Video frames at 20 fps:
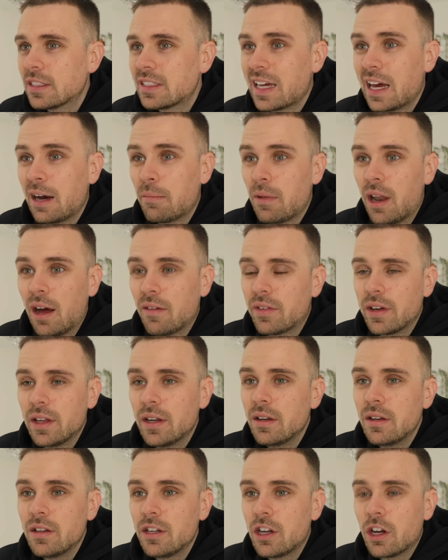say I'm
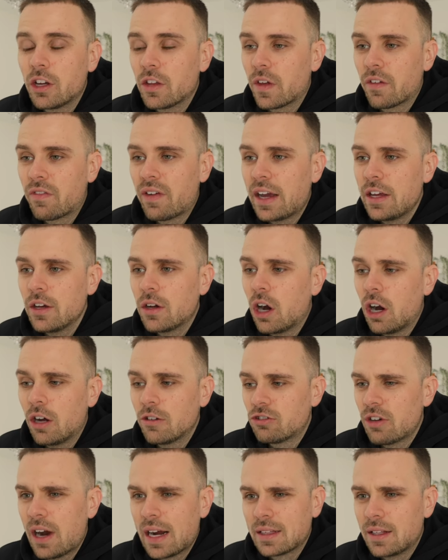loving. You know, the fact you can't
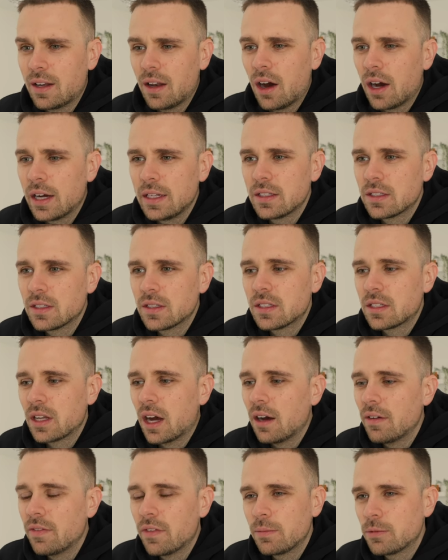drag the lines and
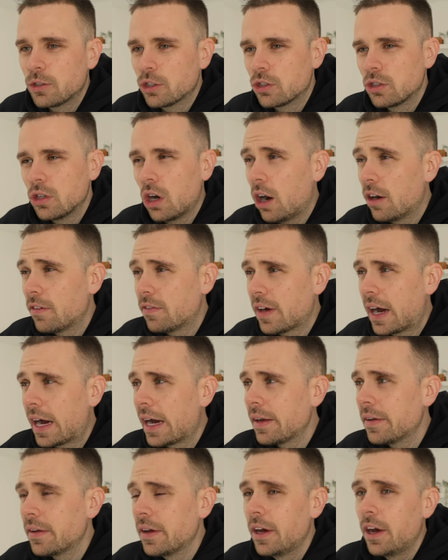stuff, I'm just not a
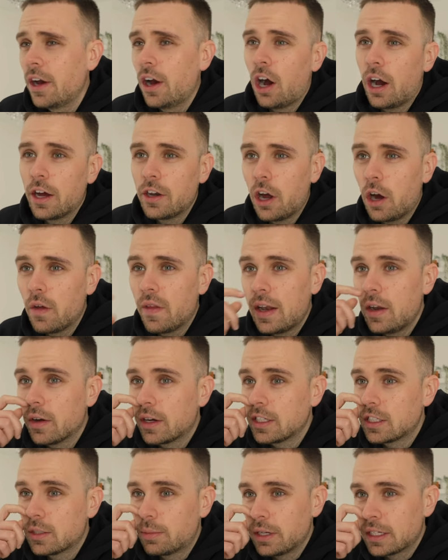fan. I know they're
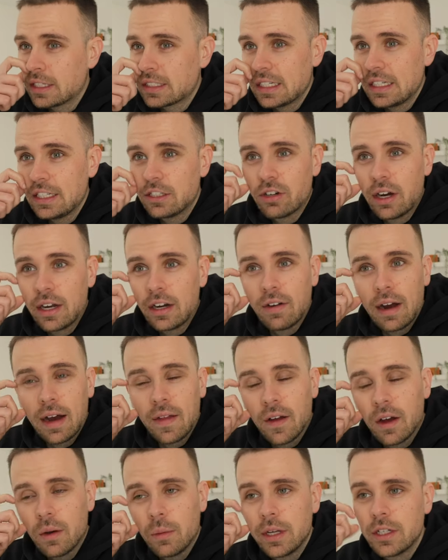looking to bring C-Trader out
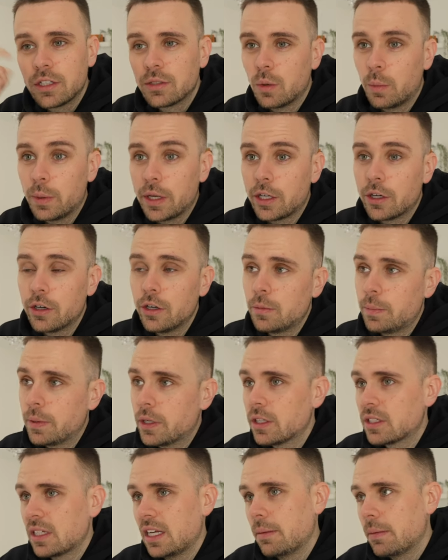though, which will be good
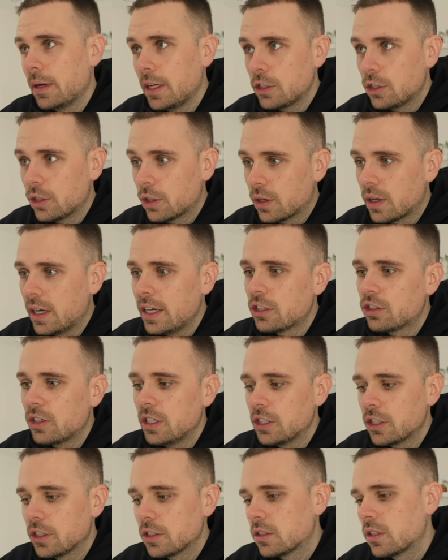because then it means you can literally
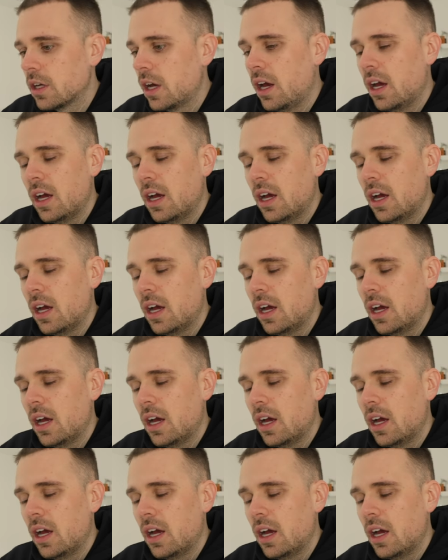just